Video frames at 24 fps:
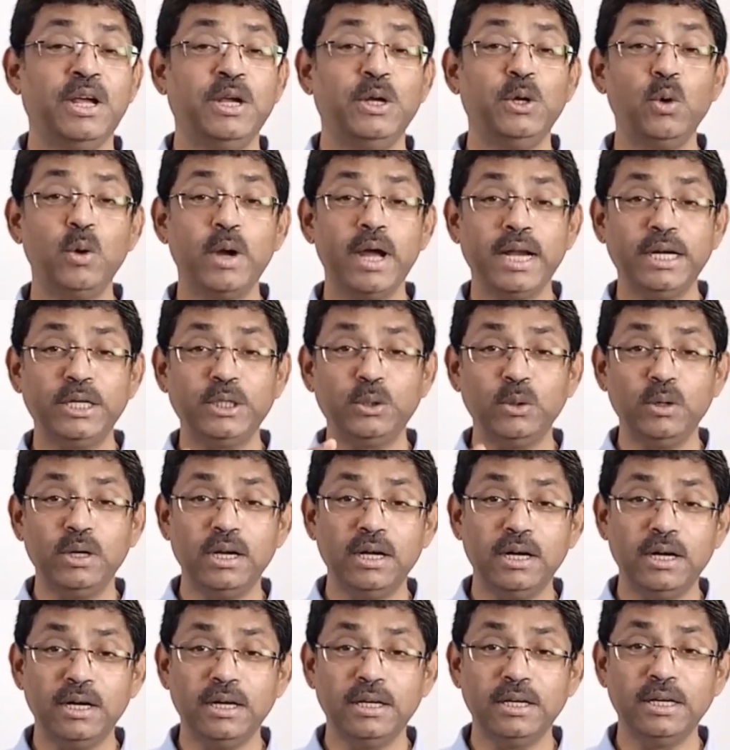You get to
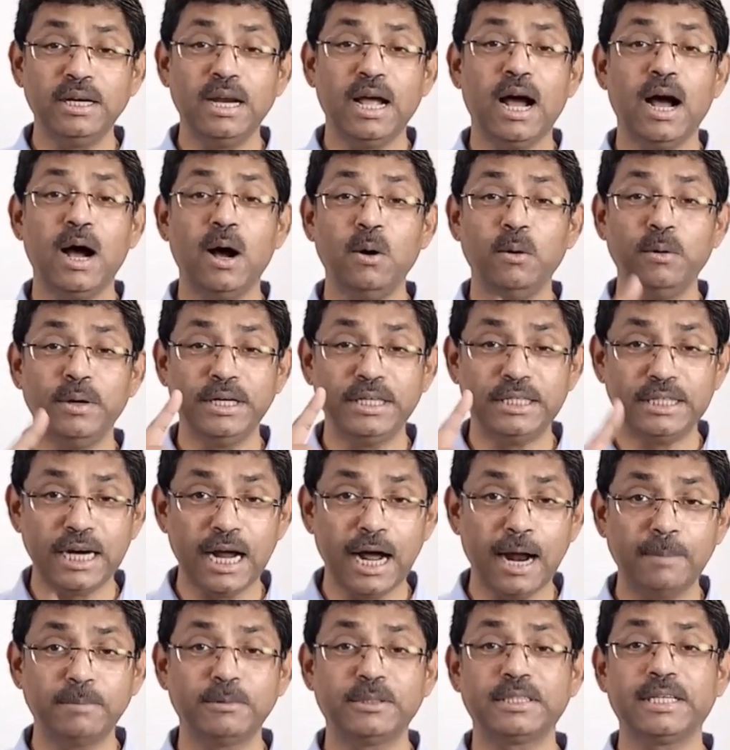learn how he
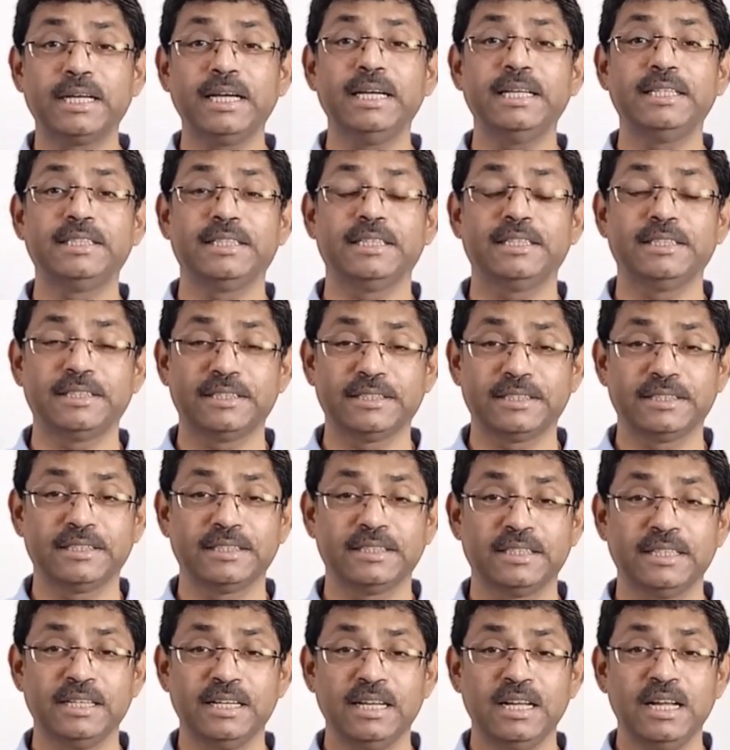drafts cases,
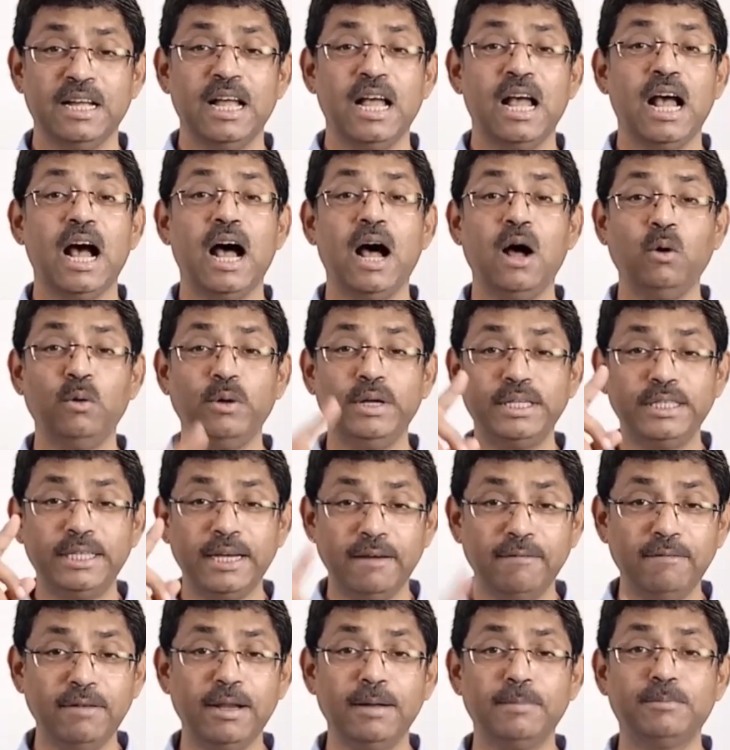how he
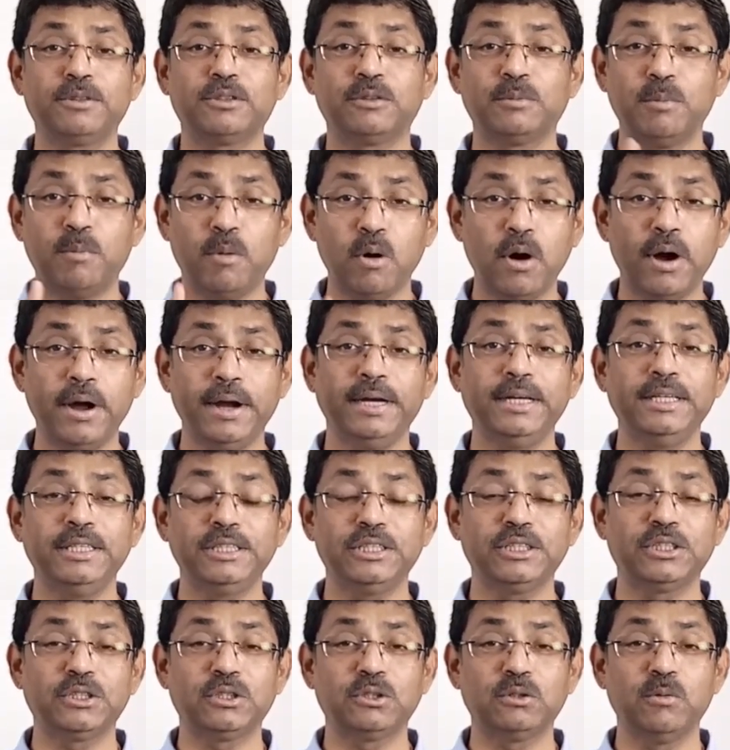develops
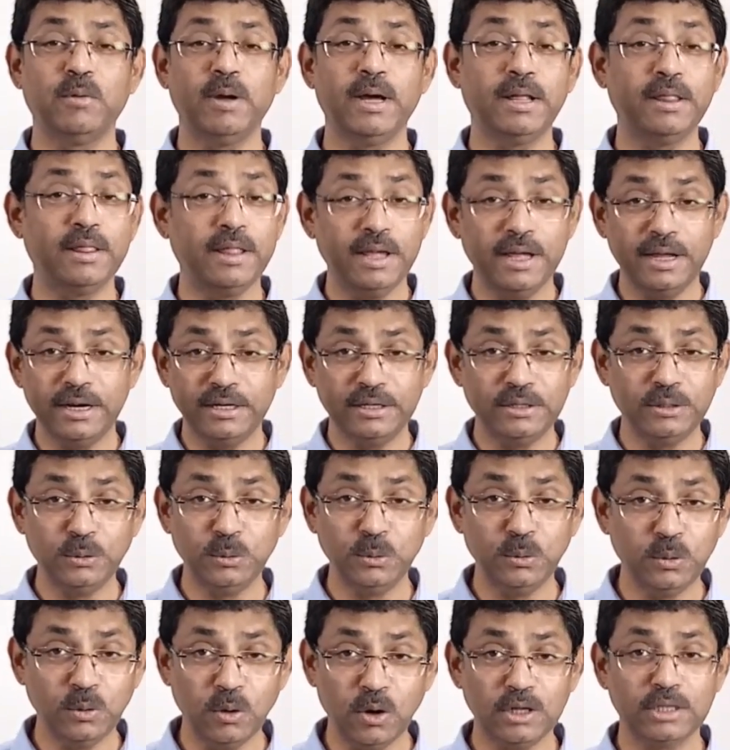points where there
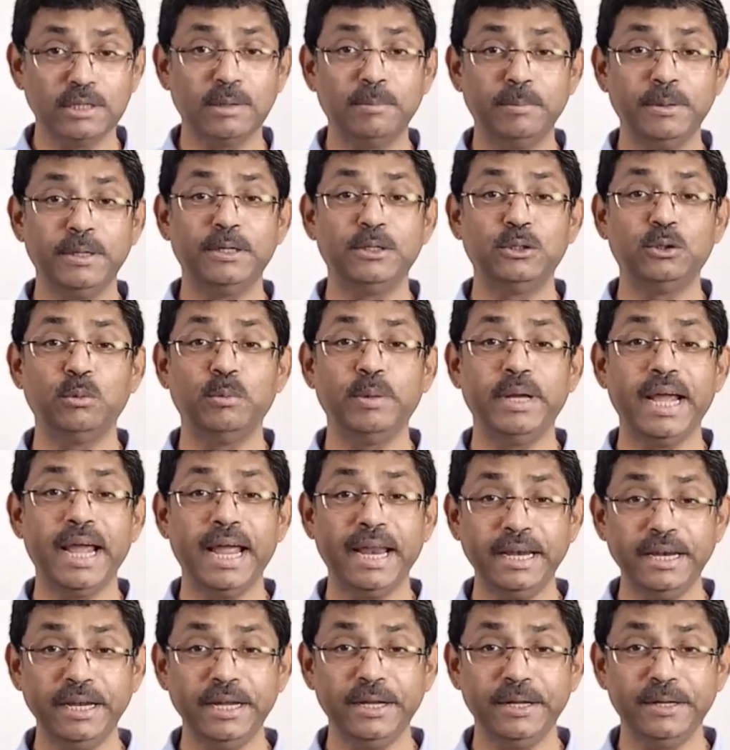do not appear to be
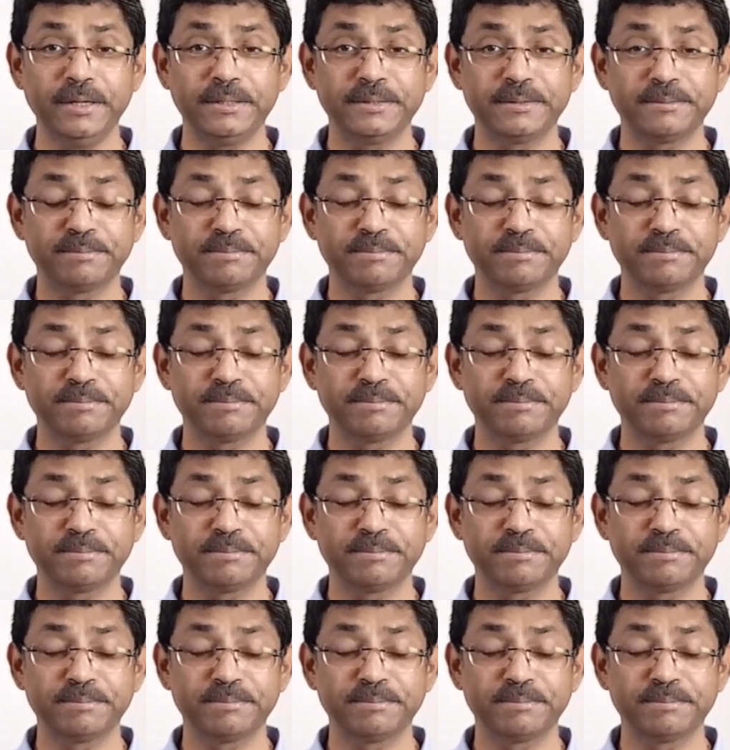any.